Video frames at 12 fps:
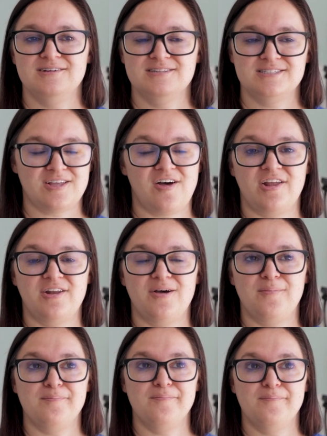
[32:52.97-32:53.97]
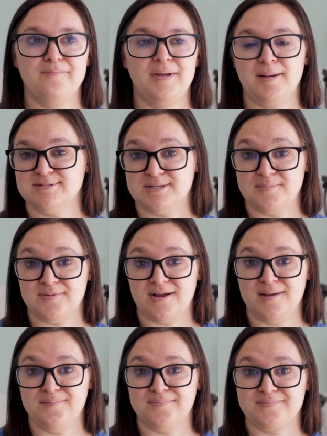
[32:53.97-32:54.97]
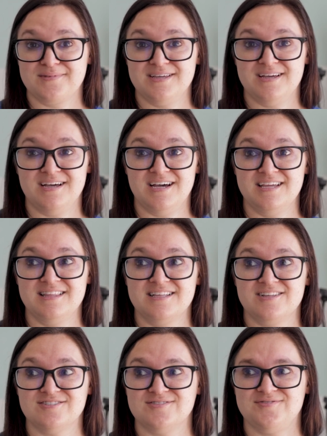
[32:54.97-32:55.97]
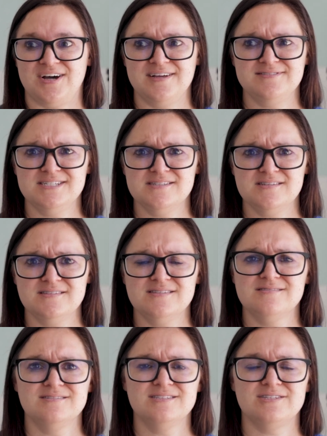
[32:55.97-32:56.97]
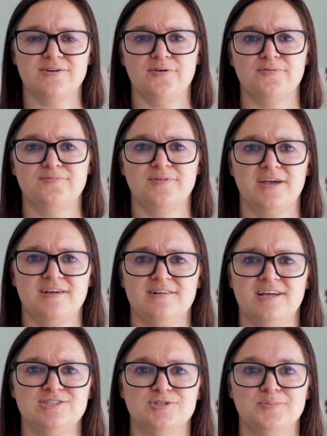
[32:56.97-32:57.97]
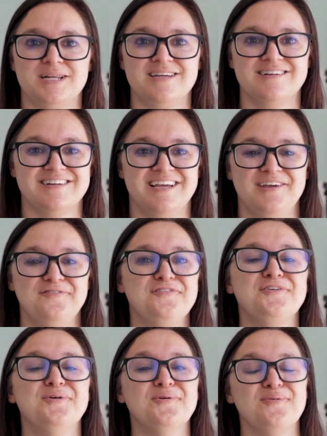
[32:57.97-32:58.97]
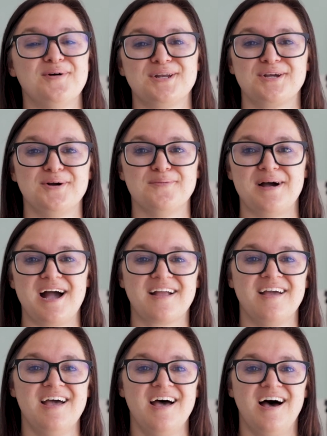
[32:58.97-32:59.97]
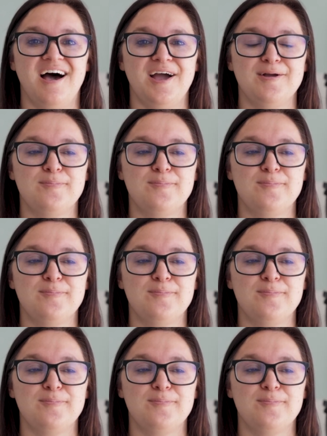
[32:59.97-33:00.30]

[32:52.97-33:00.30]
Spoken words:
It's on Amazon Prime. I think there's 5 seasons, so not too many if you want to go back. I